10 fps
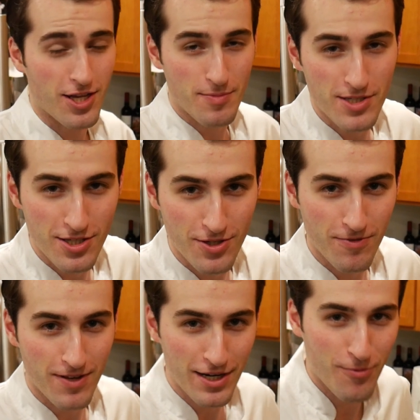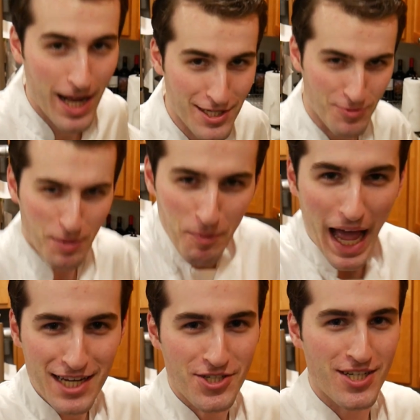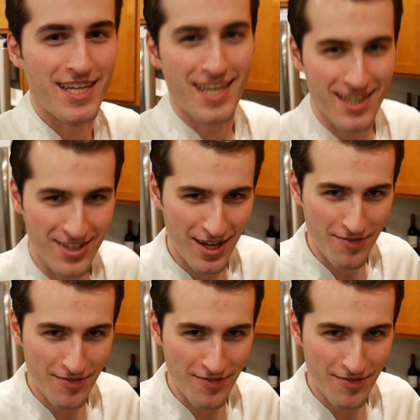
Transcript: helps the souffle to rise with passion in the